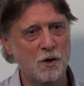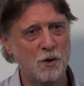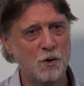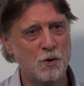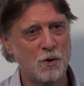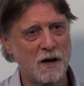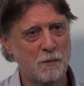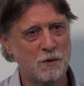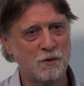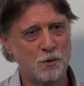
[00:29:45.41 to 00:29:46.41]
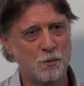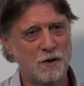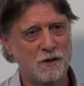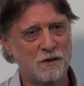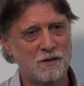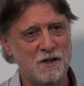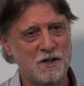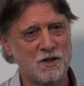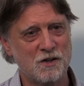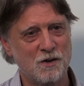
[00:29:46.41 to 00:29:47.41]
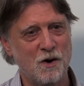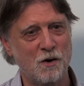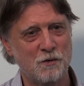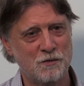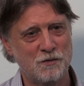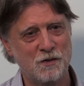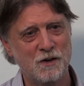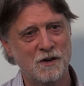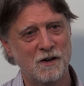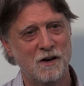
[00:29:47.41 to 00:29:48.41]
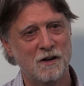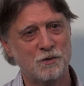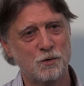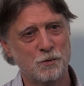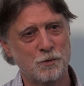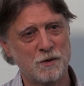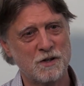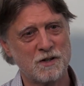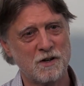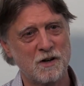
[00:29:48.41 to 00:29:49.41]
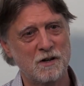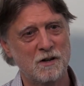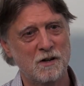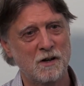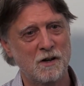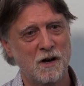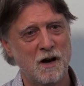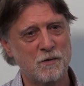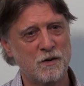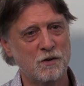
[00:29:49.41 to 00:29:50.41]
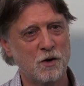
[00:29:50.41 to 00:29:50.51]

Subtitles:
who happened to be the teacher of Arthur Rubinstein, Heinrich